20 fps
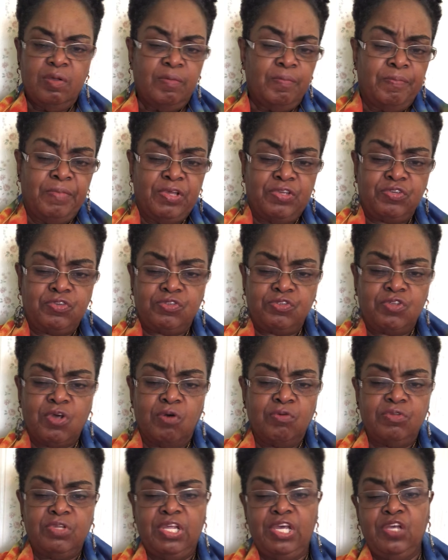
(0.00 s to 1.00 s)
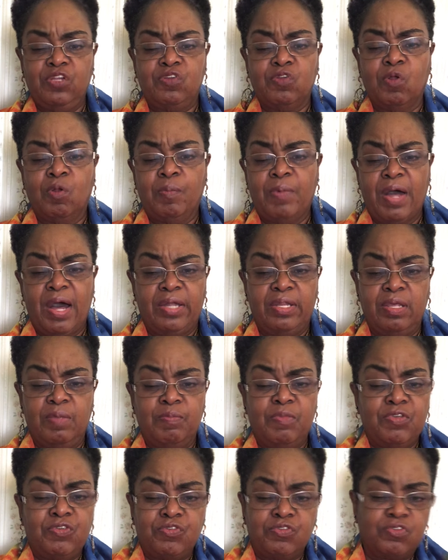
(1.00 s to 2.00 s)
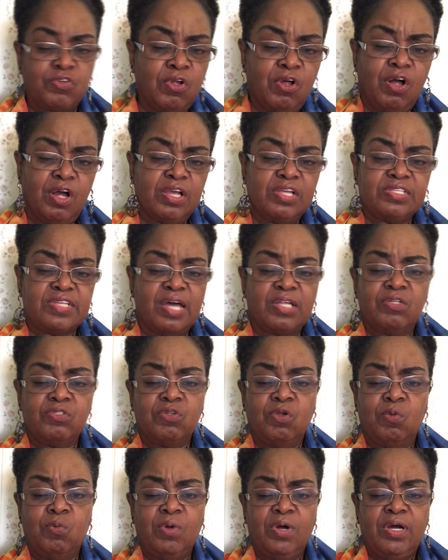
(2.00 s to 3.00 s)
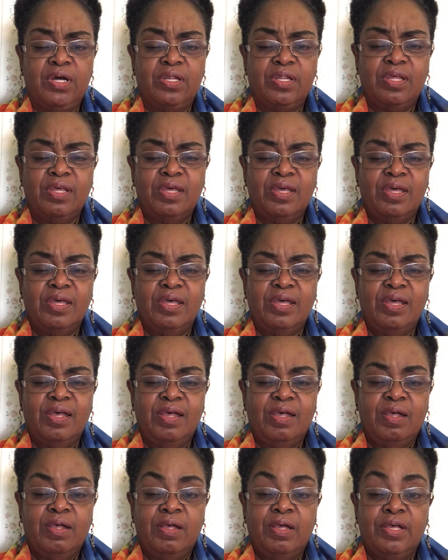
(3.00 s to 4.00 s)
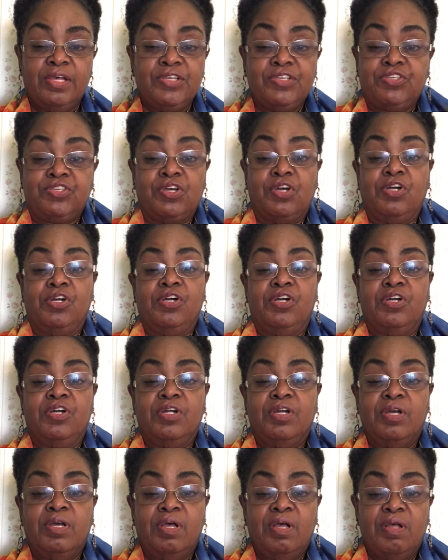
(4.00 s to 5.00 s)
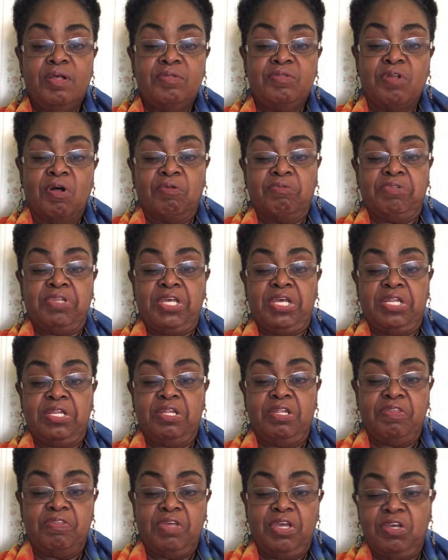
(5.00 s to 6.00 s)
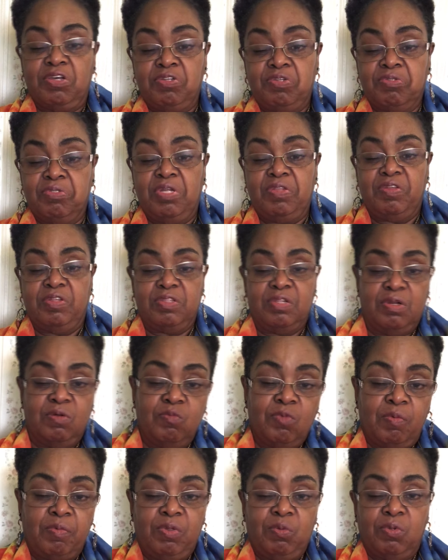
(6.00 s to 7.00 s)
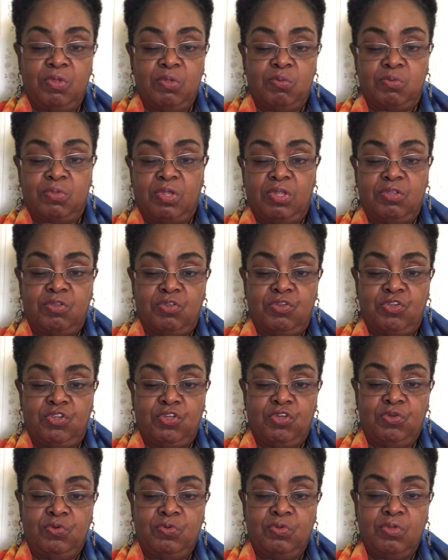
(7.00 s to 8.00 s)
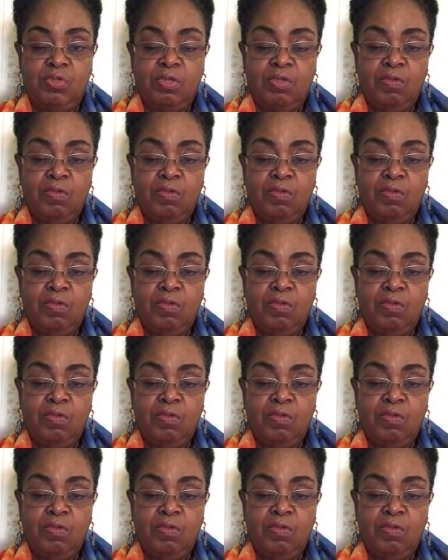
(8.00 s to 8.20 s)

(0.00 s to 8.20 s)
Miss don't need nobody. Miss strong is I don't know what. Sir don't need anything, can do anything that a woman can, can, can do.